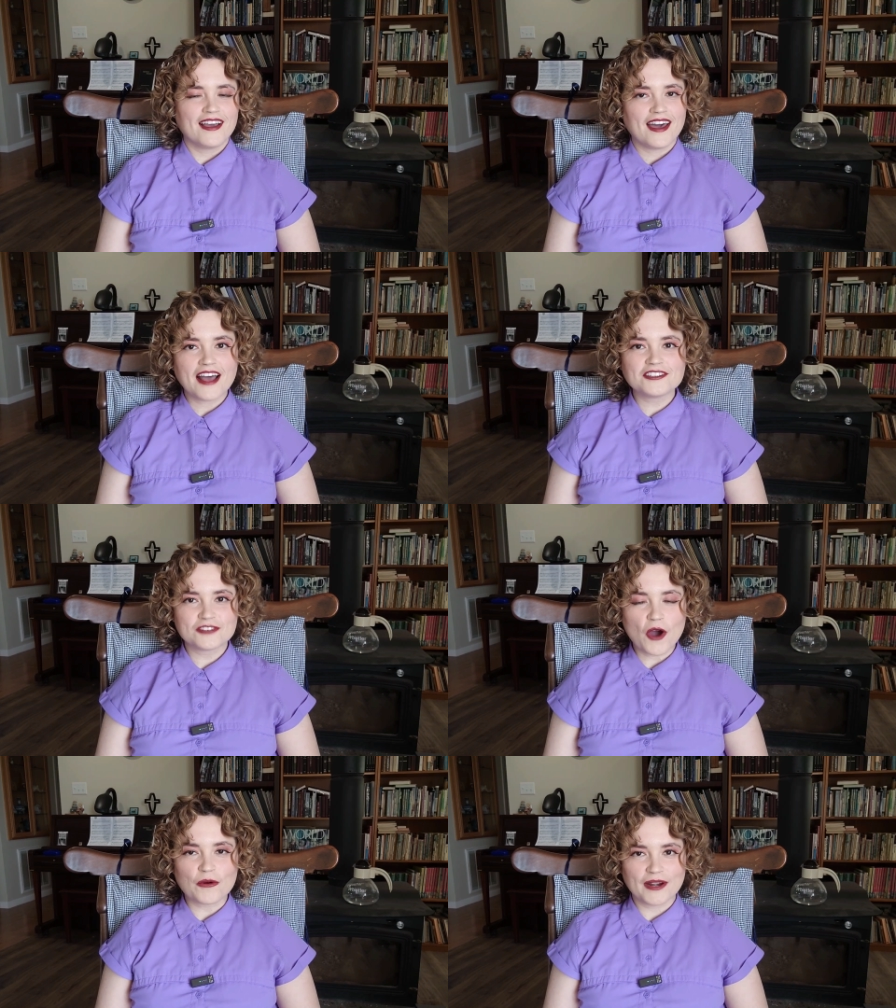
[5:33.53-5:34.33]
And I
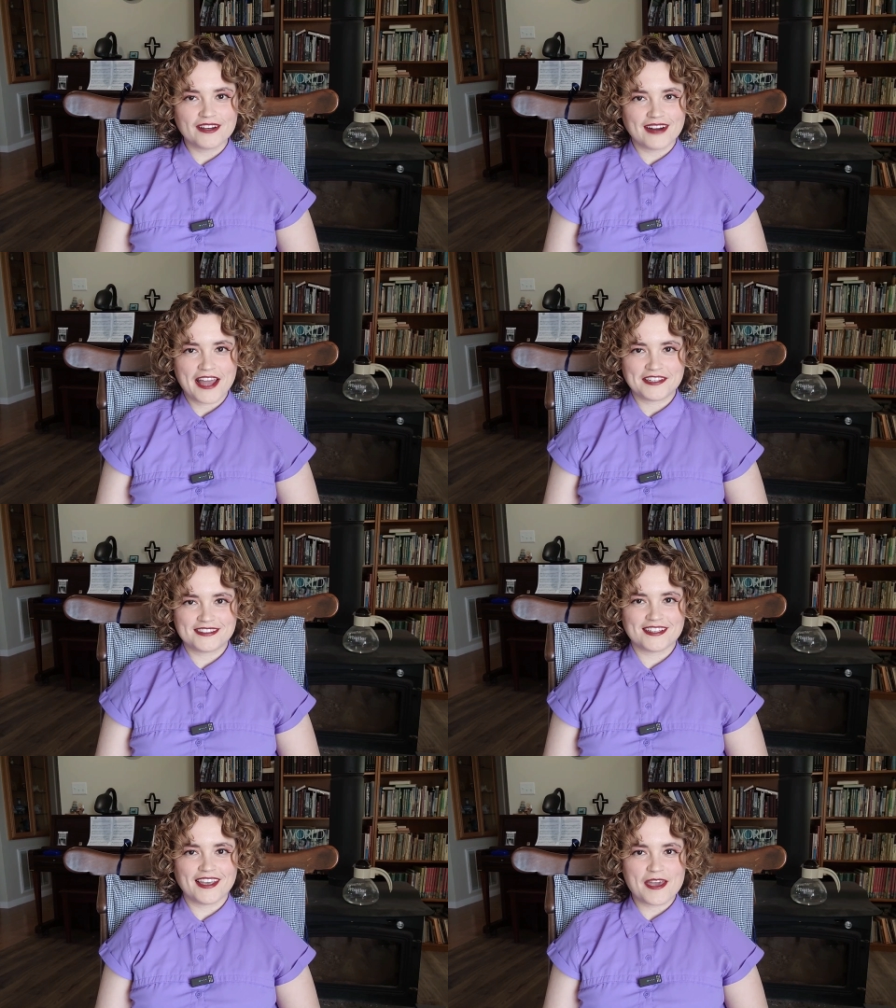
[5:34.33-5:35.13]
so
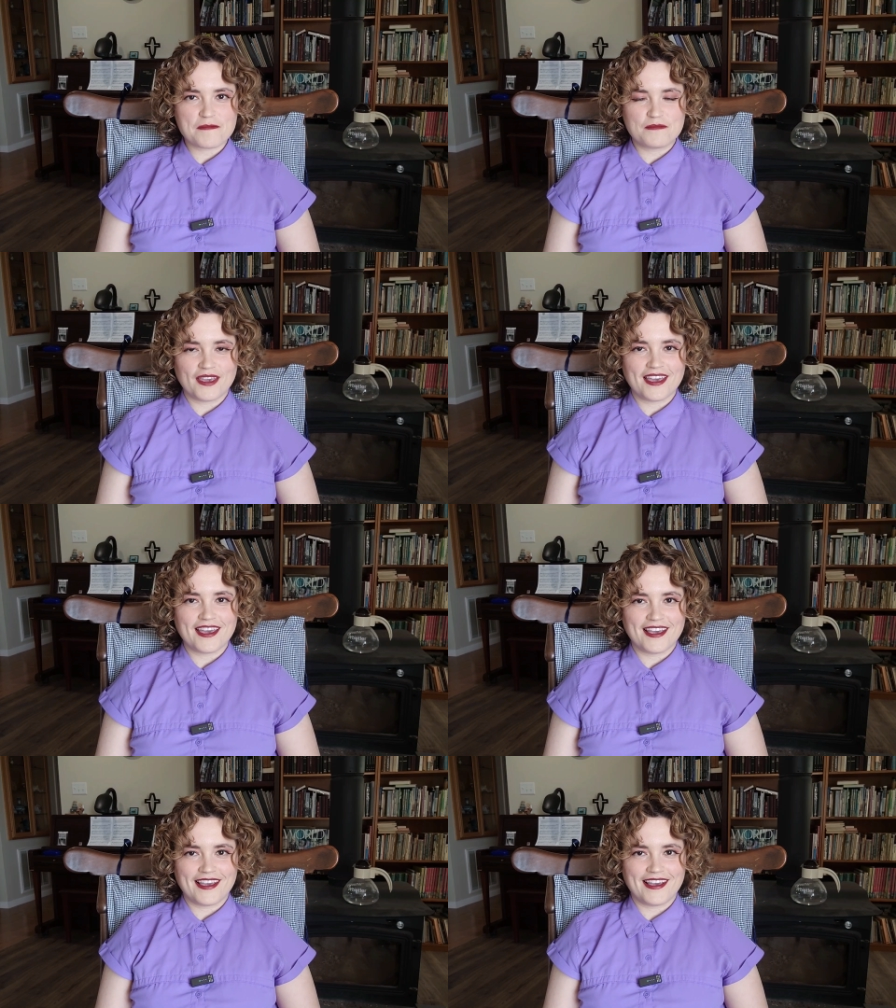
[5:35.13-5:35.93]
regret
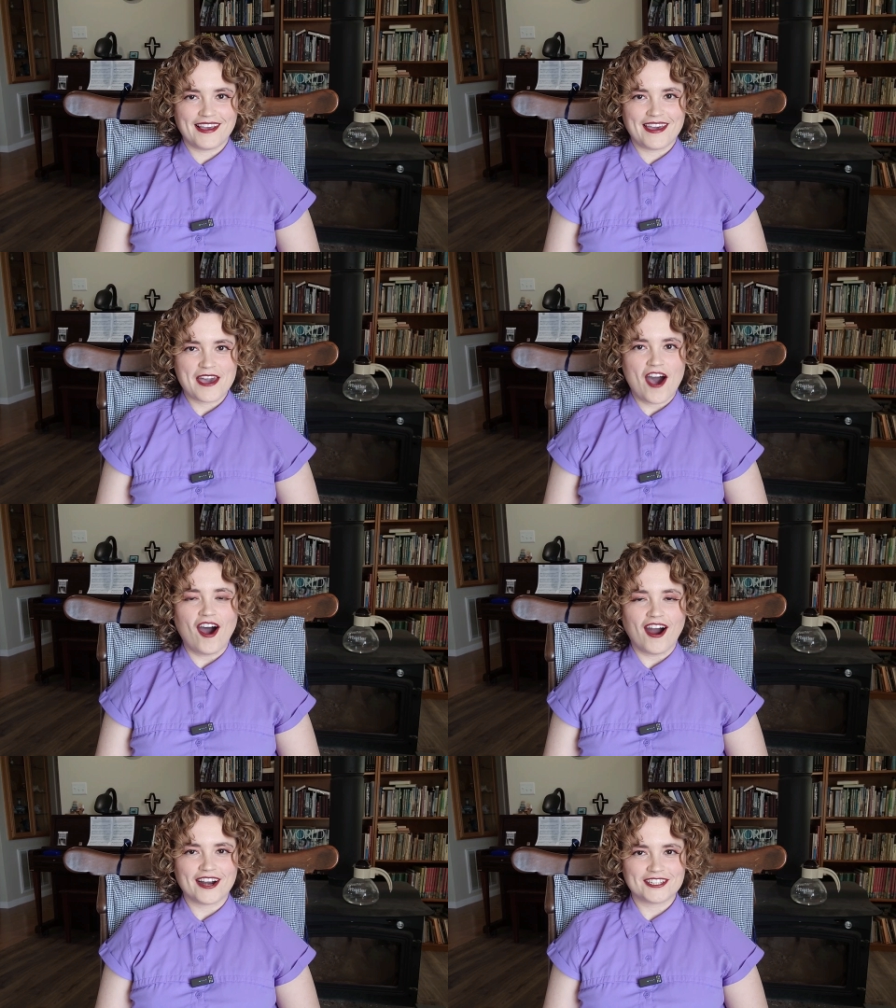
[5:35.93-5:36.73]
being
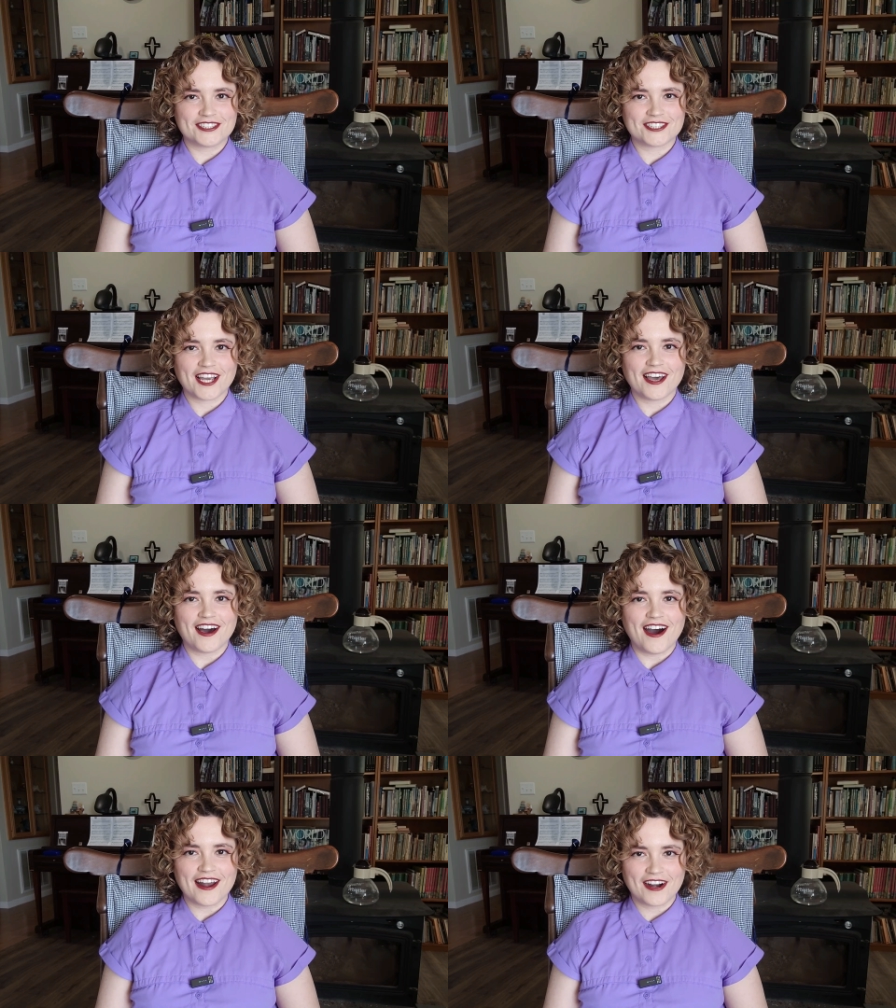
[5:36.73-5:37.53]
harsh
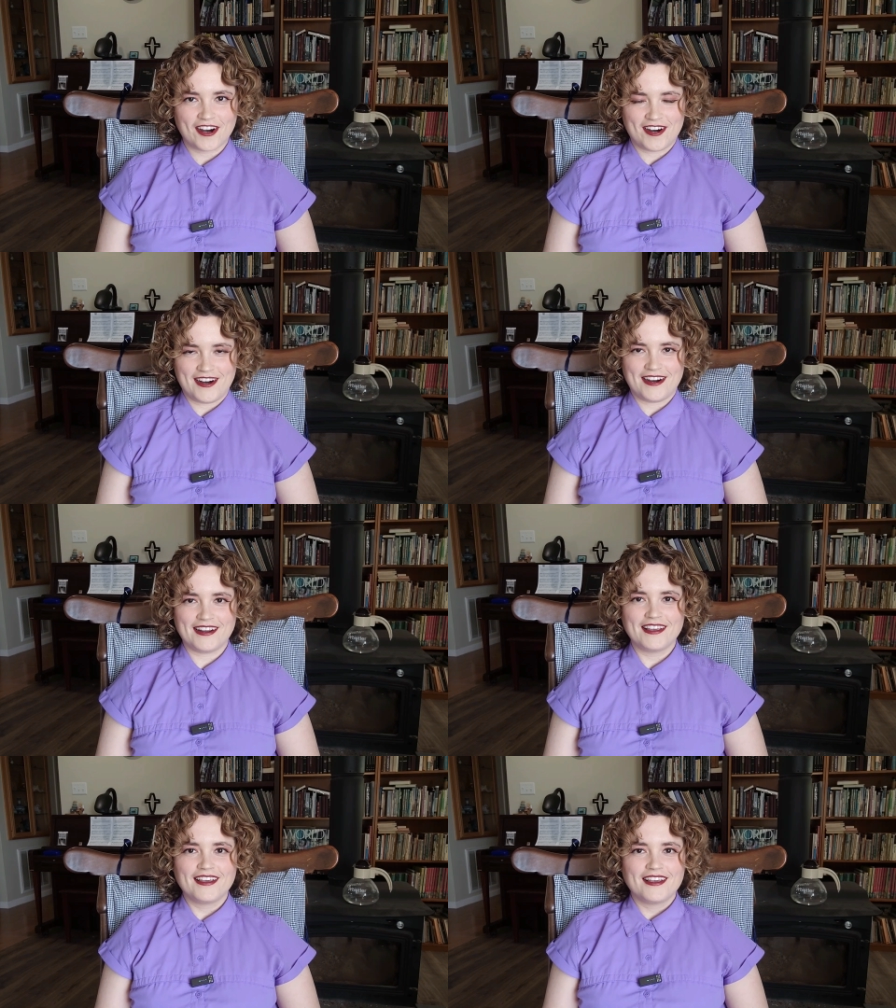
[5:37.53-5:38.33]
on her.